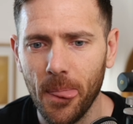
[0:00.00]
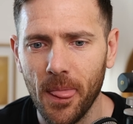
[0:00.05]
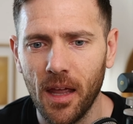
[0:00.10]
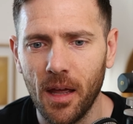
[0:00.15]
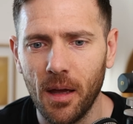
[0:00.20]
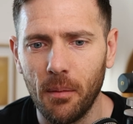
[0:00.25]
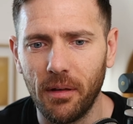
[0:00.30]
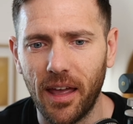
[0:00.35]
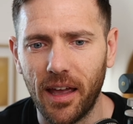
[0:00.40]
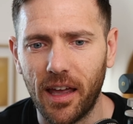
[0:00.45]

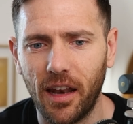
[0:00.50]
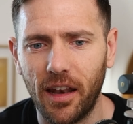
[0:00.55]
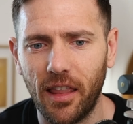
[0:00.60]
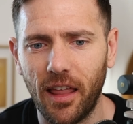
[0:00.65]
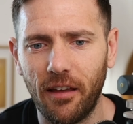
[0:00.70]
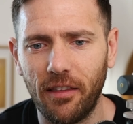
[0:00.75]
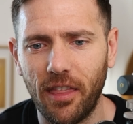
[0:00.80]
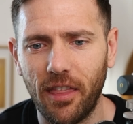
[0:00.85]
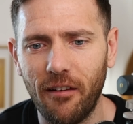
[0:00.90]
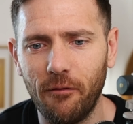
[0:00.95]
But
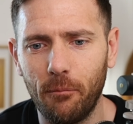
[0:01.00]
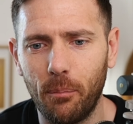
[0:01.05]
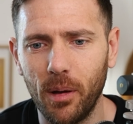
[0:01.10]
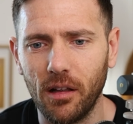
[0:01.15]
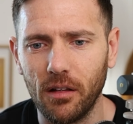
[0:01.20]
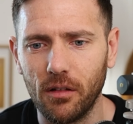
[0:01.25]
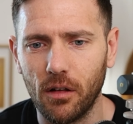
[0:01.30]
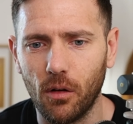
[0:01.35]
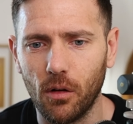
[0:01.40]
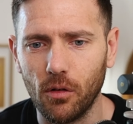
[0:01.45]
they've
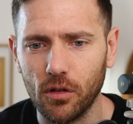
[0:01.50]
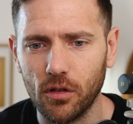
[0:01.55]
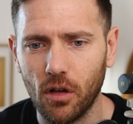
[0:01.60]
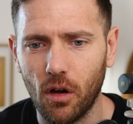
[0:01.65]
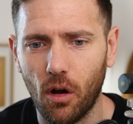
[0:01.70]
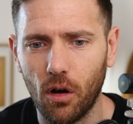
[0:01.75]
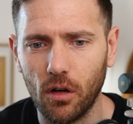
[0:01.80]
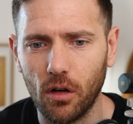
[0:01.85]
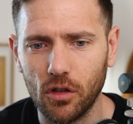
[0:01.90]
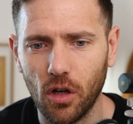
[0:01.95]
built
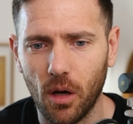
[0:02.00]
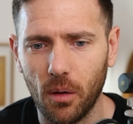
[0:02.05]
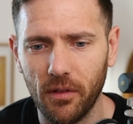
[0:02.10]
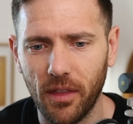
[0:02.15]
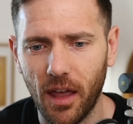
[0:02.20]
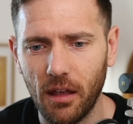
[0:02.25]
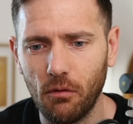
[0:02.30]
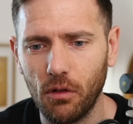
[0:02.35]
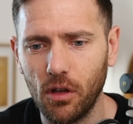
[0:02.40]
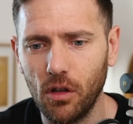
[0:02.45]
also on top of,
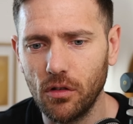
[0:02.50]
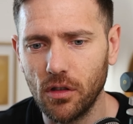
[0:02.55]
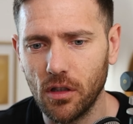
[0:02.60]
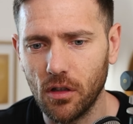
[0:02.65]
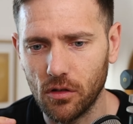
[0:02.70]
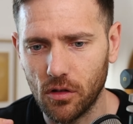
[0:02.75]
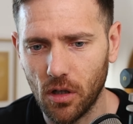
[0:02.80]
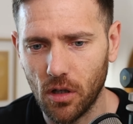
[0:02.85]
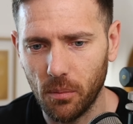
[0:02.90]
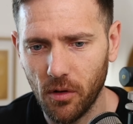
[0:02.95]
they were using
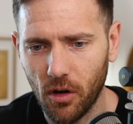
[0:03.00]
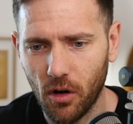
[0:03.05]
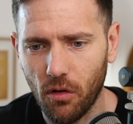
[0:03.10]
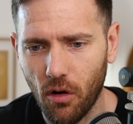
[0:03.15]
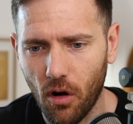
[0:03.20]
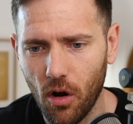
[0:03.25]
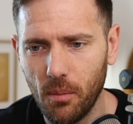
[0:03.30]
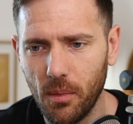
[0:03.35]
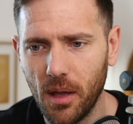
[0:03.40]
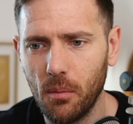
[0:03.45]
on top of
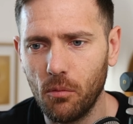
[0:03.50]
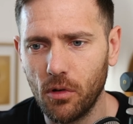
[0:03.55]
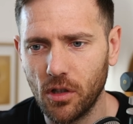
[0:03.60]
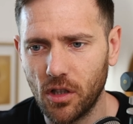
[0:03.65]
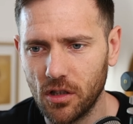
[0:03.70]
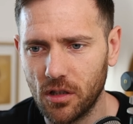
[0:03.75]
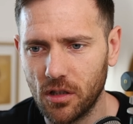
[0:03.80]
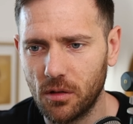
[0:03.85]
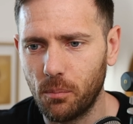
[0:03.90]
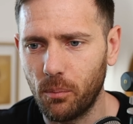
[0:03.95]
Chromium,
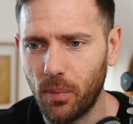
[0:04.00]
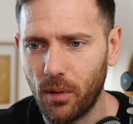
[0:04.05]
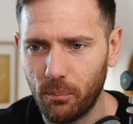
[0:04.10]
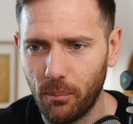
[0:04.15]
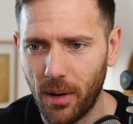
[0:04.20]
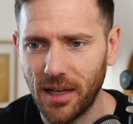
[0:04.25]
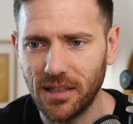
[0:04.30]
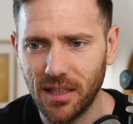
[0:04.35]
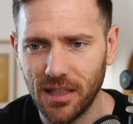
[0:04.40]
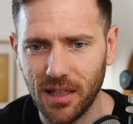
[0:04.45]
which is
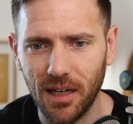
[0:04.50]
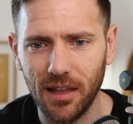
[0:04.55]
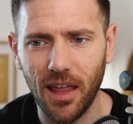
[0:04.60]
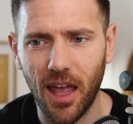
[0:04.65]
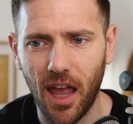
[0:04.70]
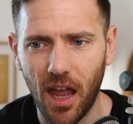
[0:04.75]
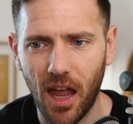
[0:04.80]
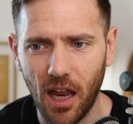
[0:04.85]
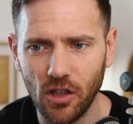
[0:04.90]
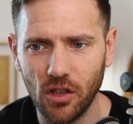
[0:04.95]
basically
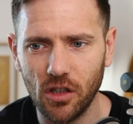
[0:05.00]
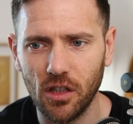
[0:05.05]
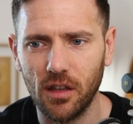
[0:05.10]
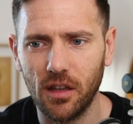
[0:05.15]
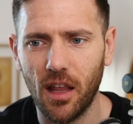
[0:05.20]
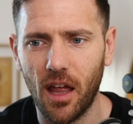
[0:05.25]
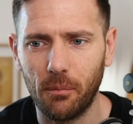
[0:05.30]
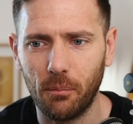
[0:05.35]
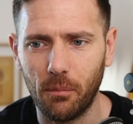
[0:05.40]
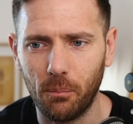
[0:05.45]
the engine
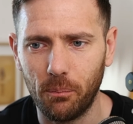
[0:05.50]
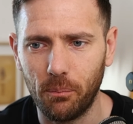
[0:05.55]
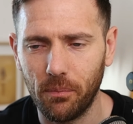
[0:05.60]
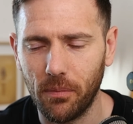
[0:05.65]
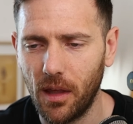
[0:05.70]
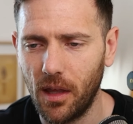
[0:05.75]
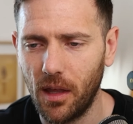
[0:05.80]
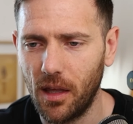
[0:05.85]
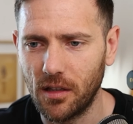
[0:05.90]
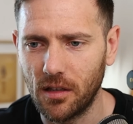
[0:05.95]
that
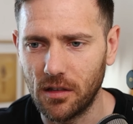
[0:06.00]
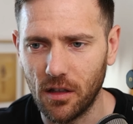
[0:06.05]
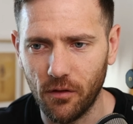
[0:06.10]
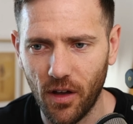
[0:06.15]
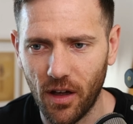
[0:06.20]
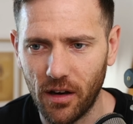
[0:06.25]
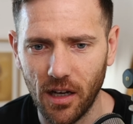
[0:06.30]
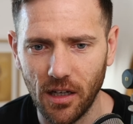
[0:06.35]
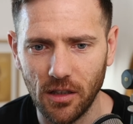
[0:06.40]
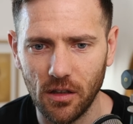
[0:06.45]
is the
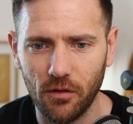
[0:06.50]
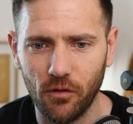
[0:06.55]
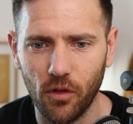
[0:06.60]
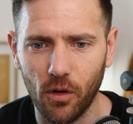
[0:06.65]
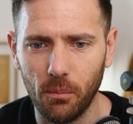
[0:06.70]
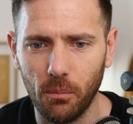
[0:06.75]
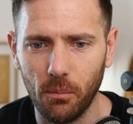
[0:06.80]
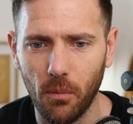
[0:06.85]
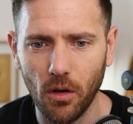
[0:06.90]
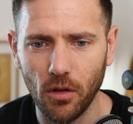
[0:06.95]
foundation
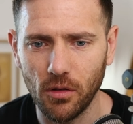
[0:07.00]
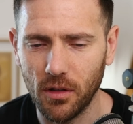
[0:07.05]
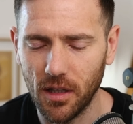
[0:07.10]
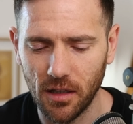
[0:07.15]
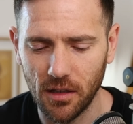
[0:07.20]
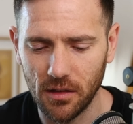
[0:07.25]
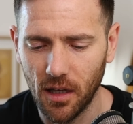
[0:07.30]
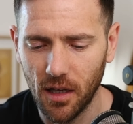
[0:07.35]
for most things,